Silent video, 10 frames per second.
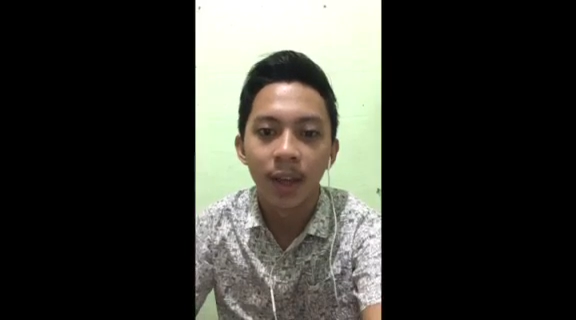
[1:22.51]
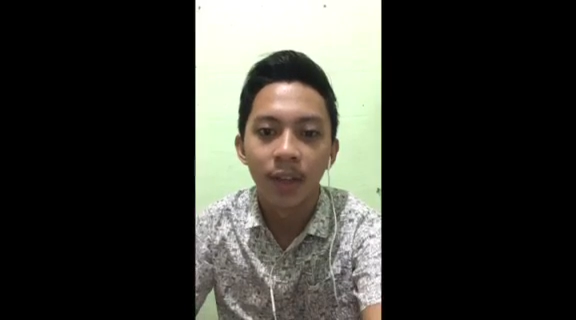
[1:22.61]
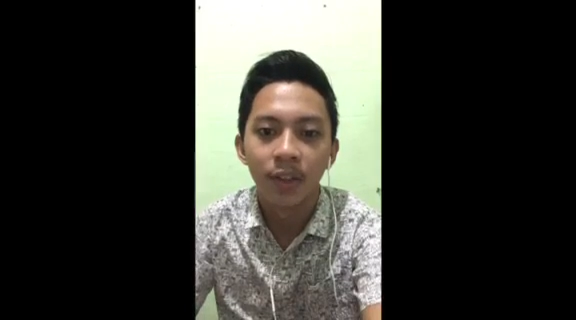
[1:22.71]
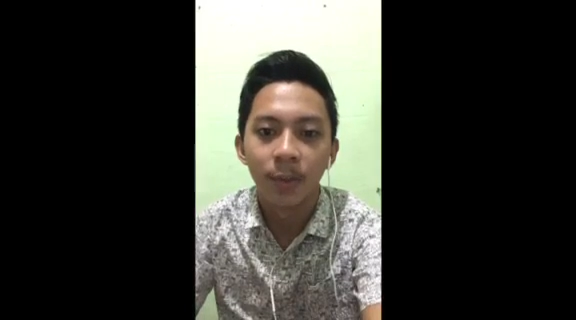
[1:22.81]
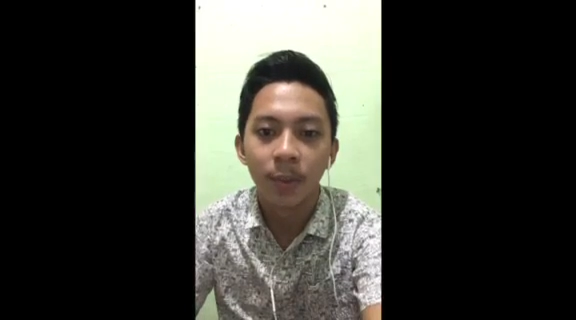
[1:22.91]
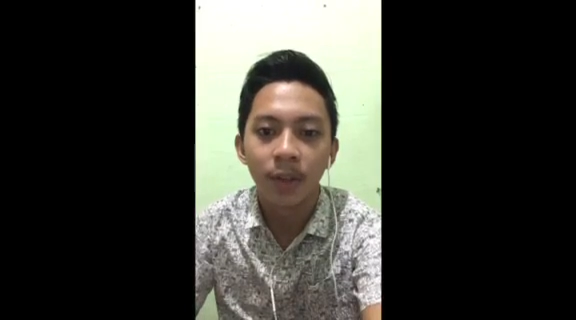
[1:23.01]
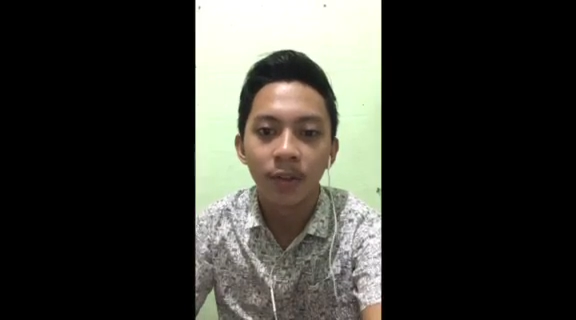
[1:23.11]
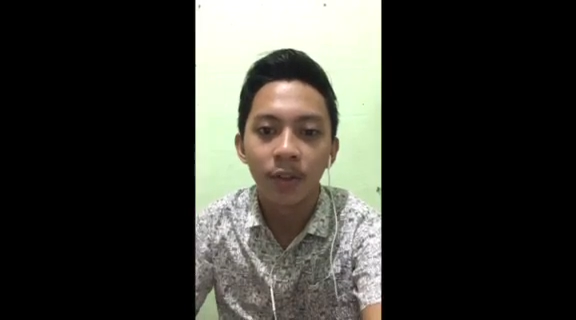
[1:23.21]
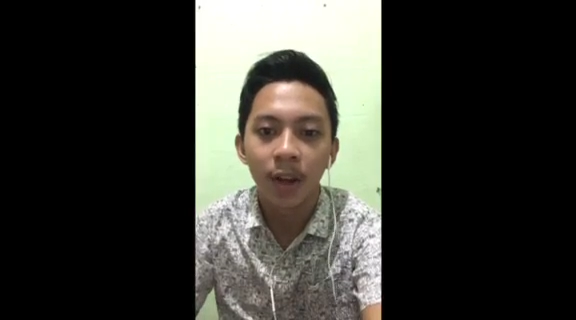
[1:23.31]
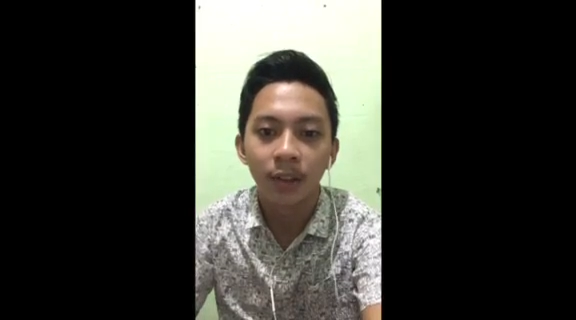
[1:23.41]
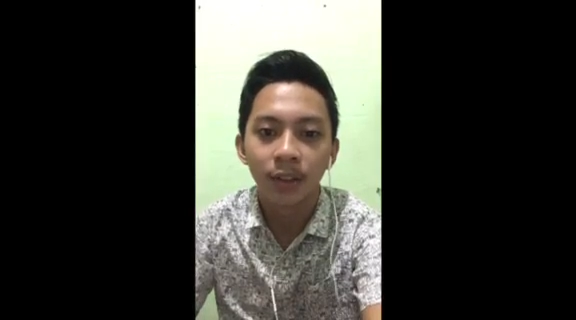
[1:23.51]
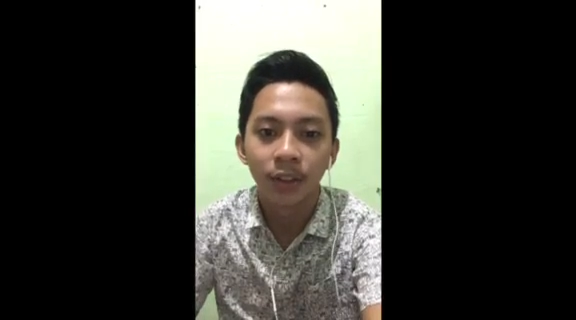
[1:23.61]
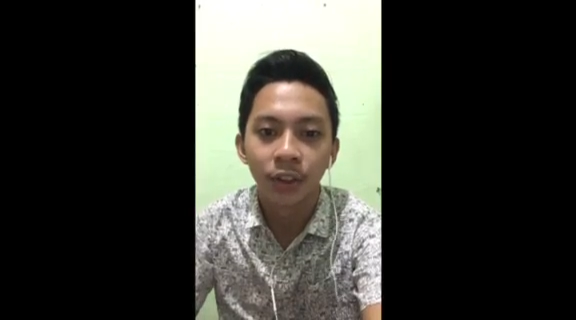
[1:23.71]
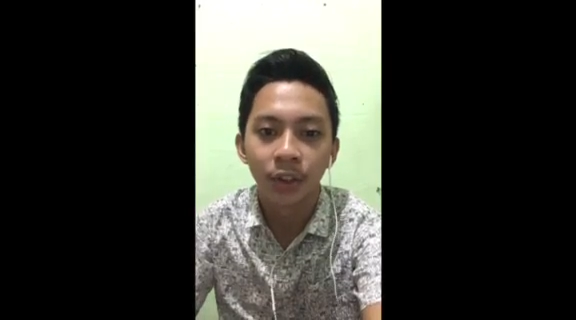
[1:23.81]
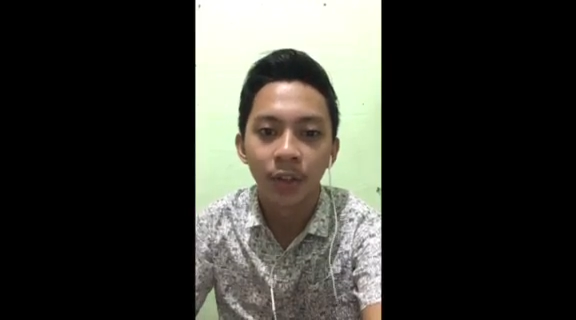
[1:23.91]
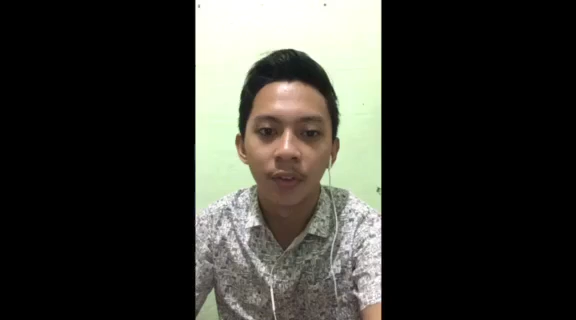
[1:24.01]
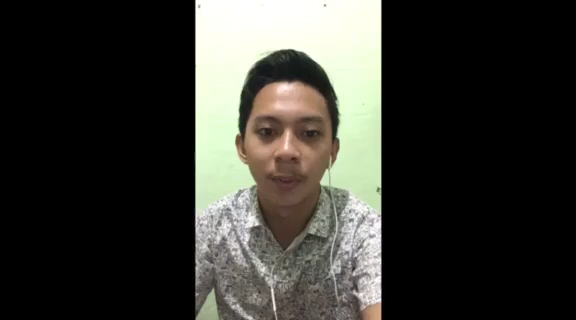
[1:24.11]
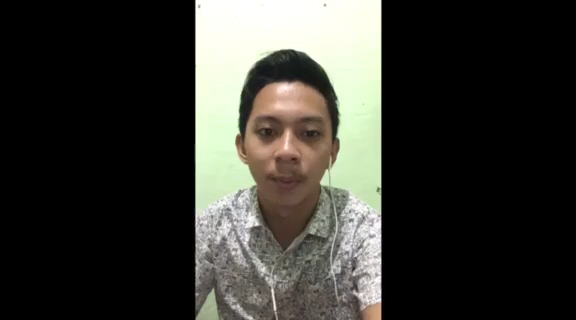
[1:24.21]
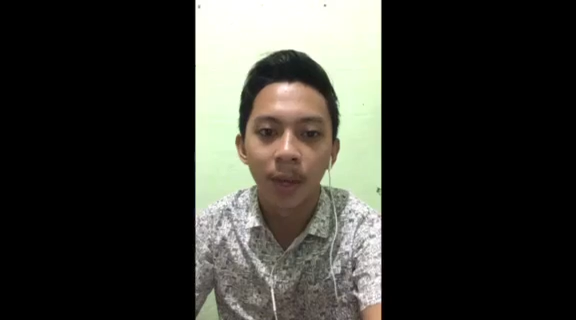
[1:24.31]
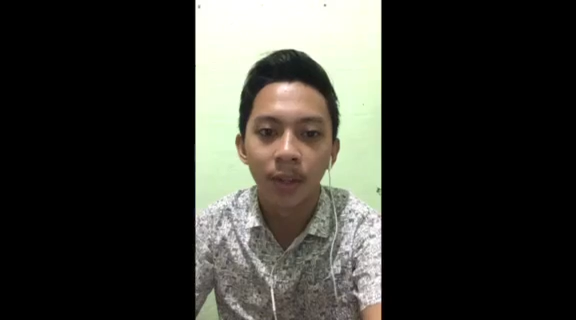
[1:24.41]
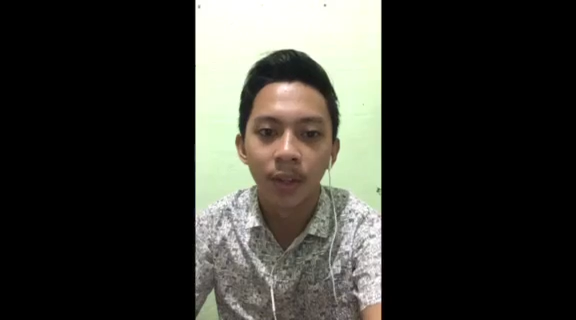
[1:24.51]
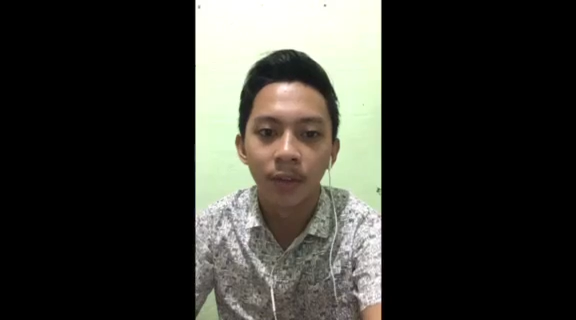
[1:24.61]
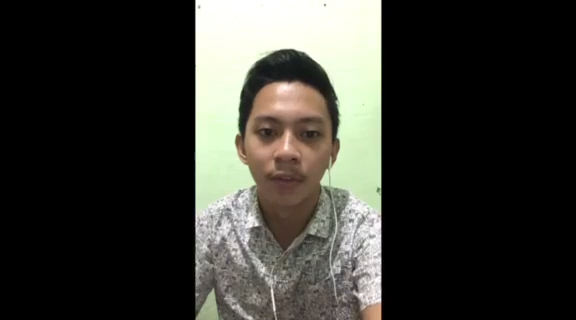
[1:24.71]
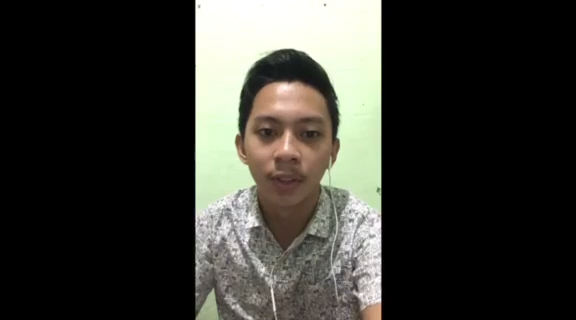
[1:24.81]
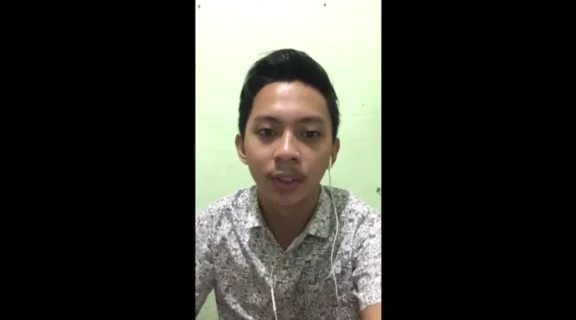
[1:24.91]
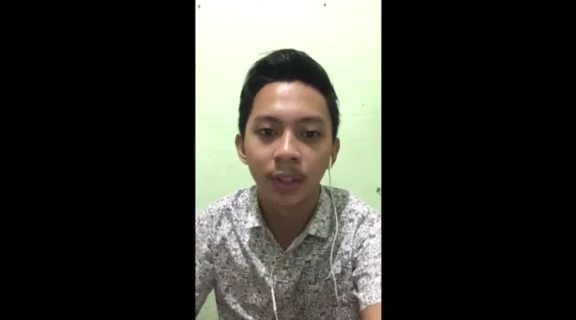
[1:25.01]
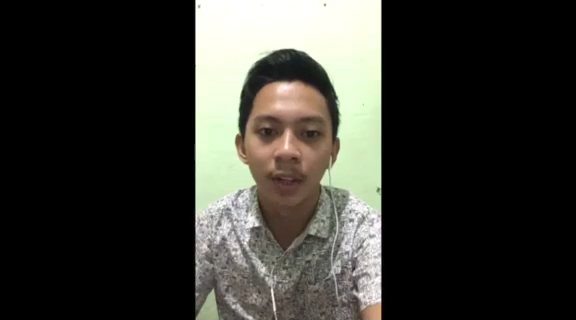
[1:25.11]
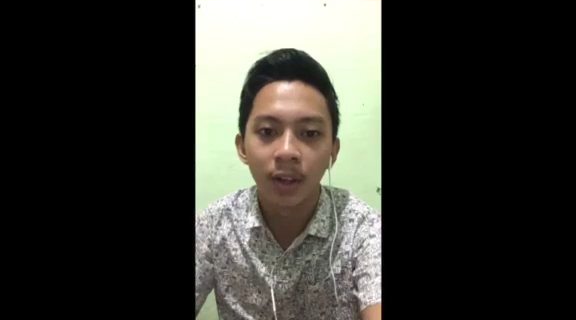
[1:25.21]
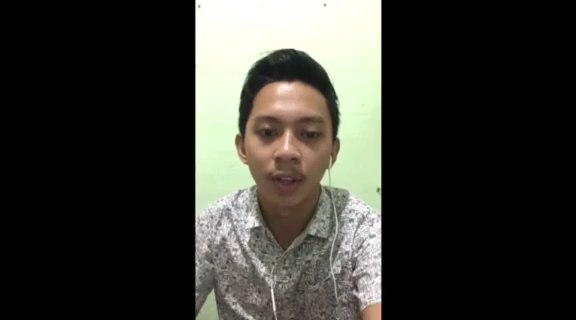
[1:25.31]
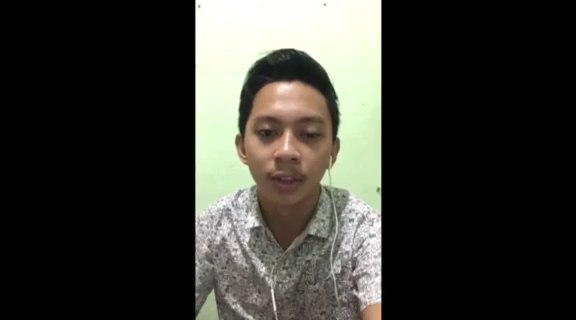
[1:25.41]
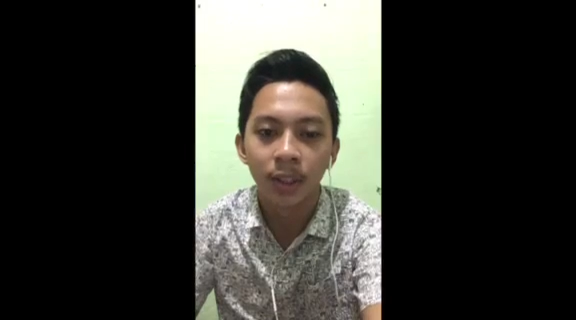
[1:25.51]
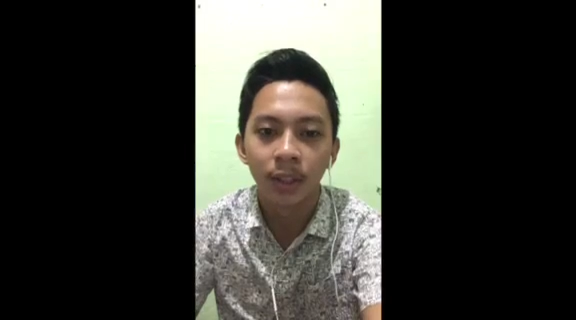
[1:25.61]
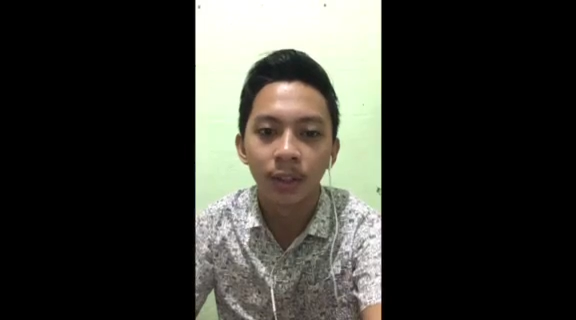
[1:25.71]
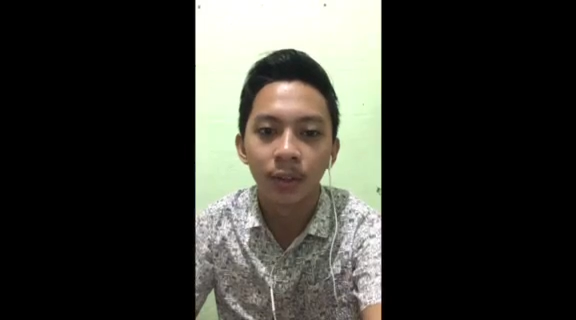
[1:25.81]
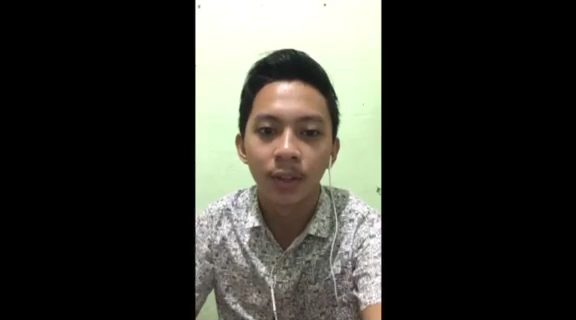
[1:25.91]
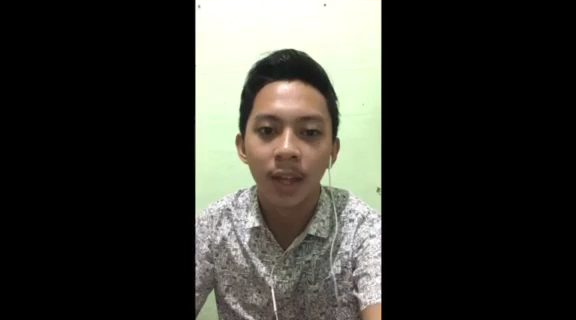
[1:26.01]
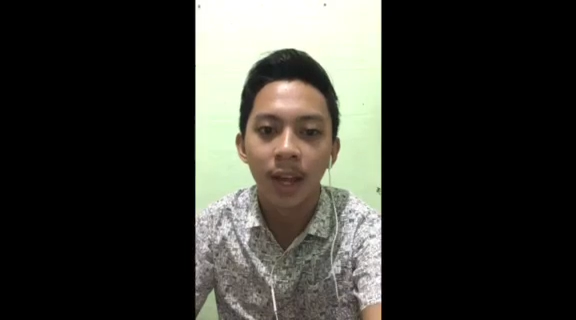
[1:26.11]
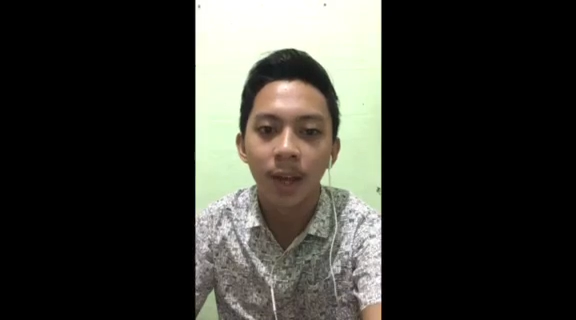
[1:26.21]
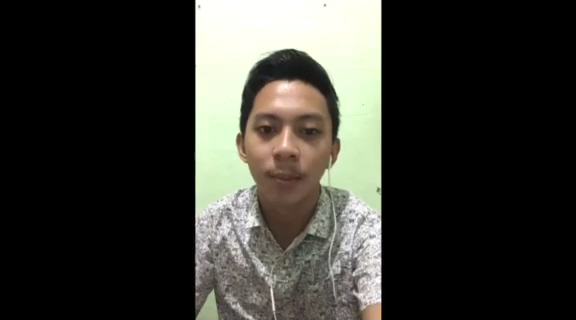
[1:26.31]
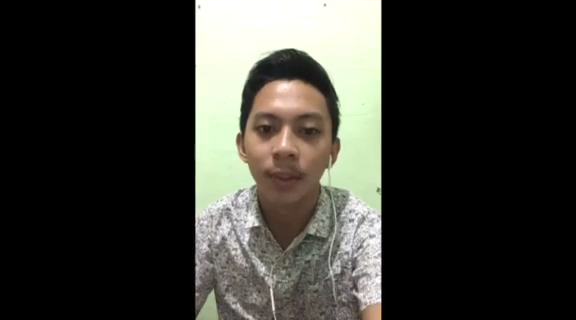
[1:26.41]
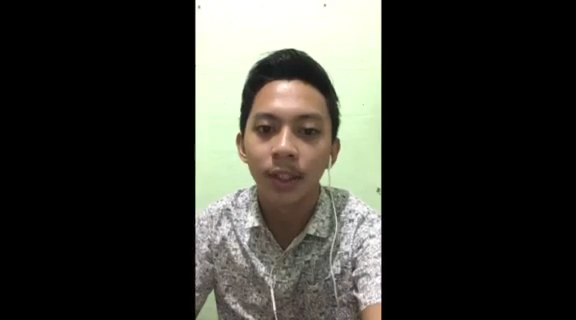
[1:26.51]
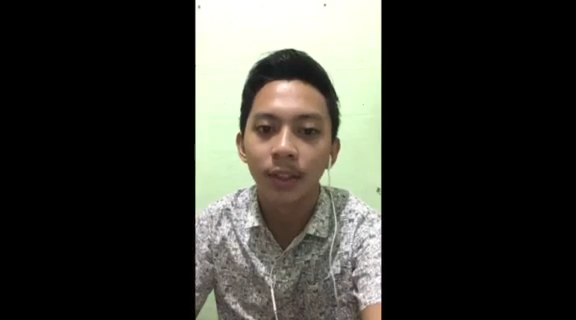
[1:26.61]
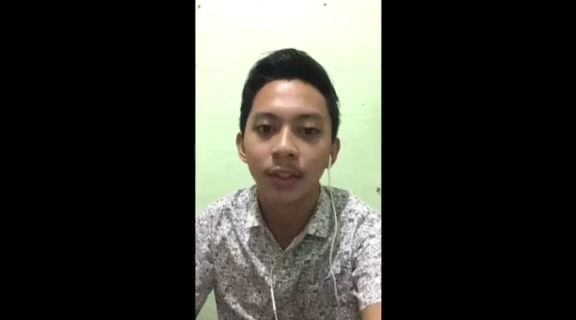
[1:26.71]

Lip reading: The main factors driving biodiversity loss include habitat